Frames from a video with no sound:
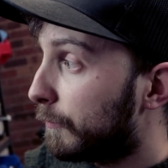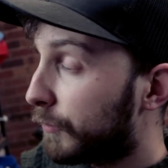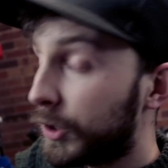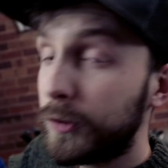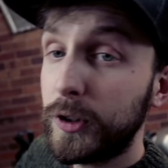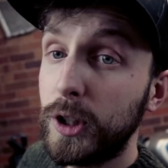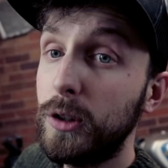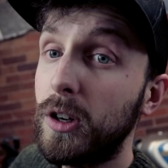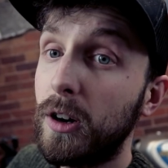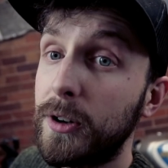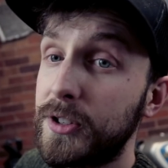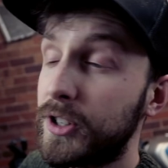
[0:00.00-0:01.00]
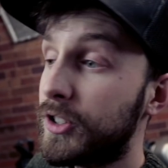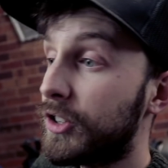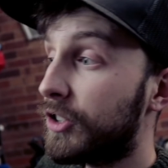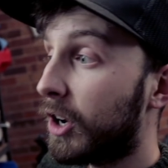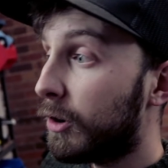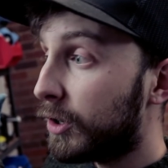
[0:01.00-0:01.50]
just for you guys, just to
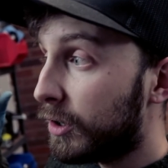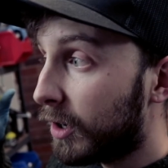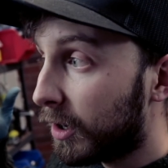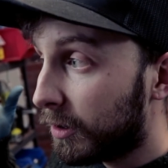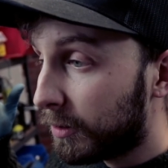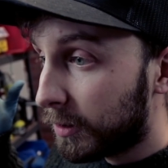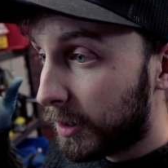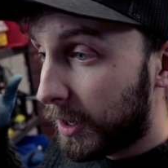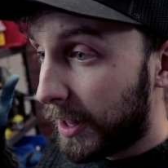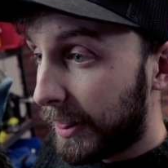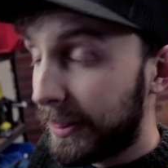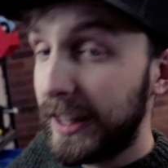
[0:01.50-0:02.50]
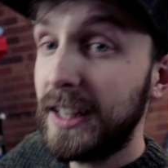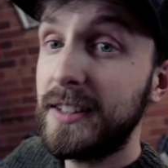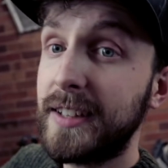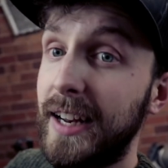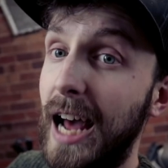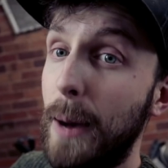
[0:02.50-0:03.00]
show you, you know, things
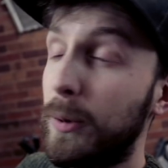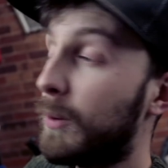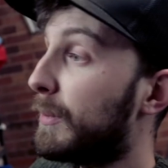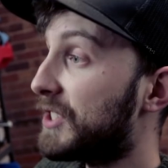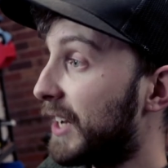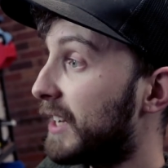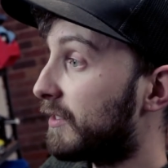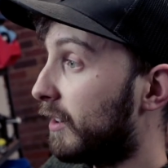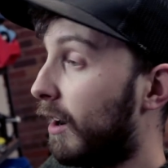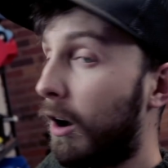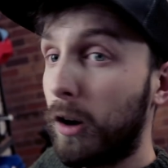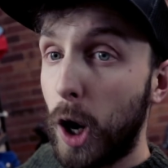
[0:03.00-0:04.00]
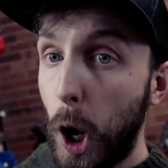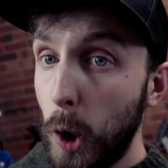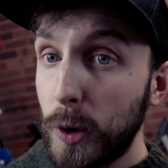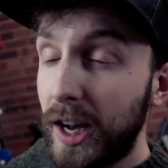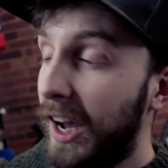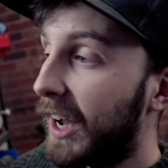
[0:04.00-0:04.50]
can happen, mistakes are
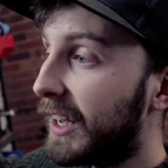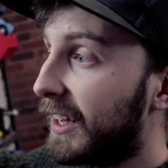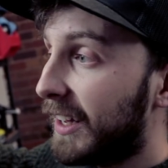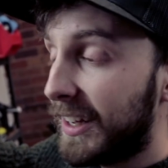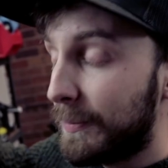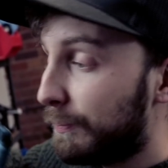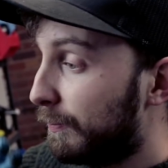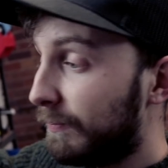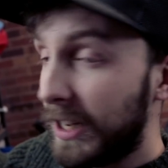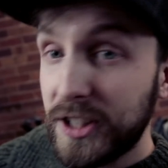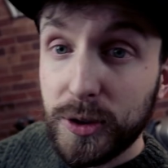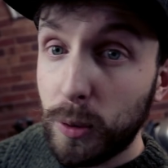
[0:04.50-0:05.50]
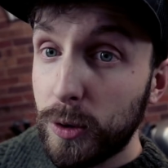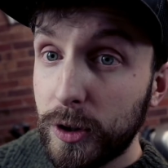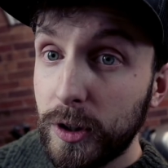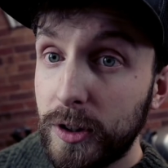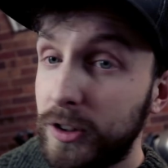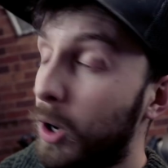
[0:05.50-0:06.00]
okay. It's all
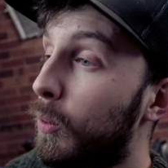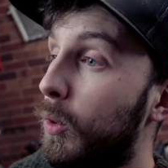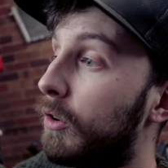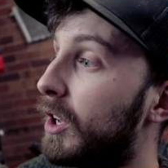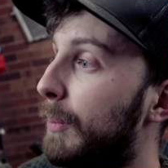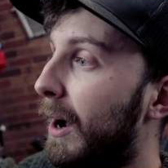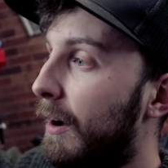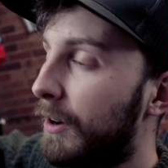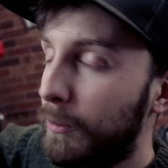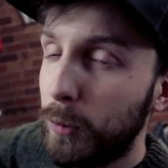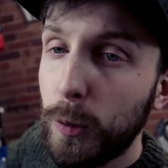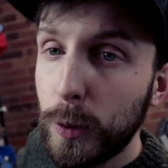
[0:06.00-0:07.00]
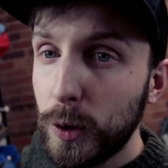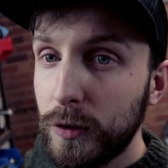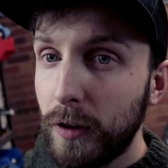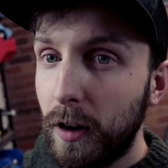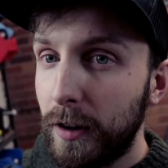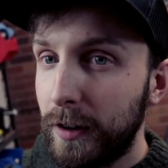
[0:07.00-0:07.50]
good, don't worry about it, we'll
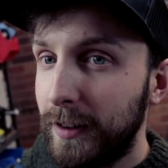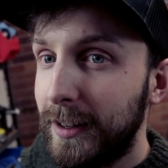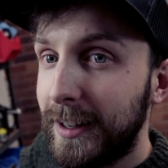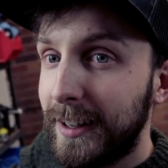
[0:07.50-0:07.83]
move on.